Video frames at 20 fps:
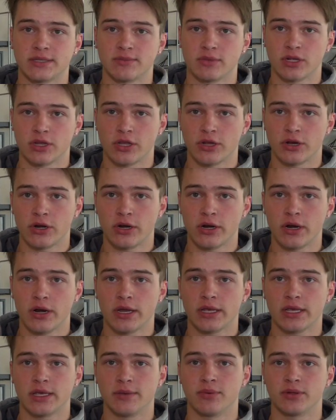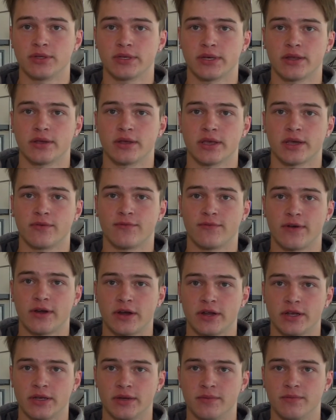McClure, he put together a
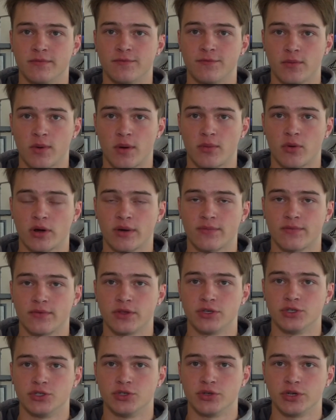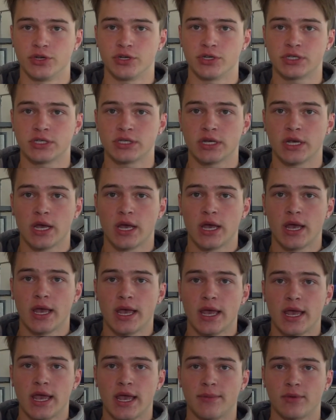very good football program for the juniors.
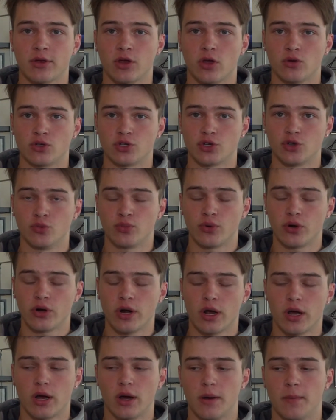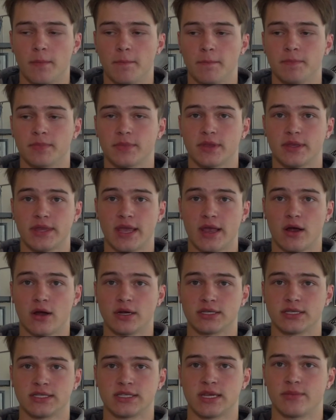Him and Coach Cooper, they
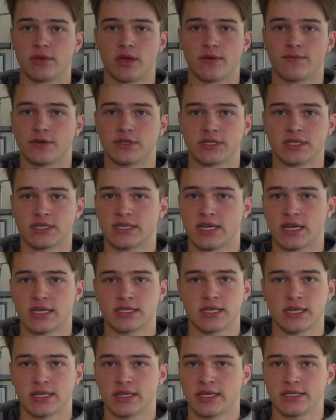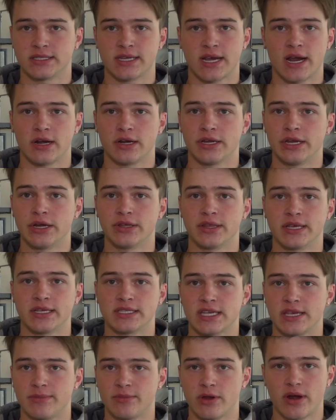honestly set me up for success the entire year. They
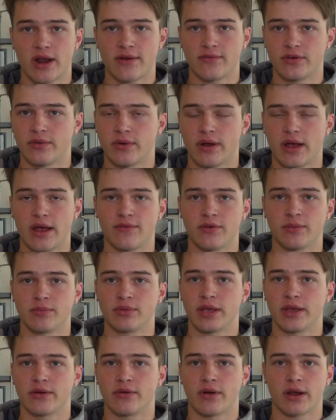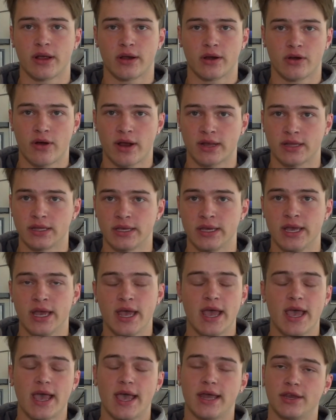schemed out every play correctly,
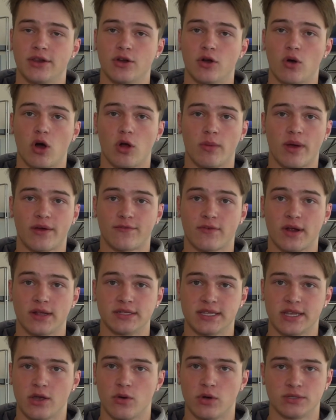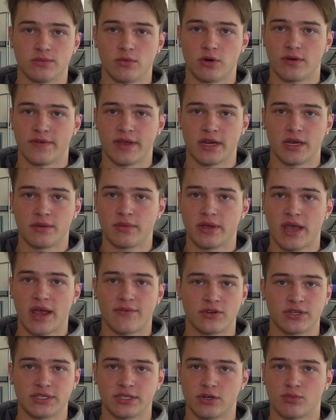and all my friends, they always motivated me
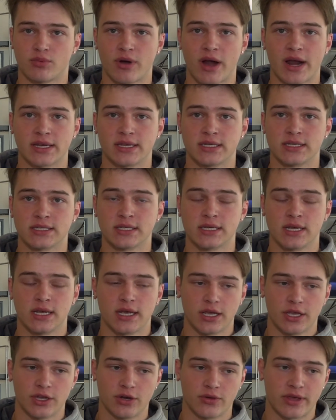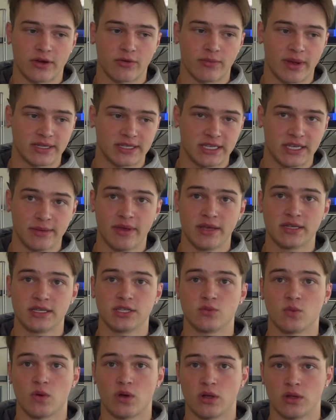every single practice. They were my teammates
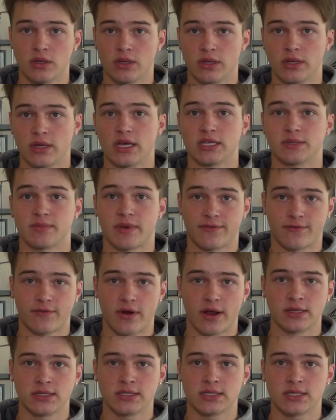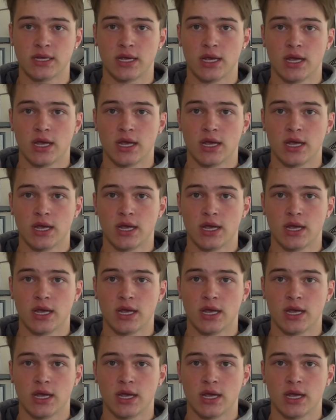as well as my friends.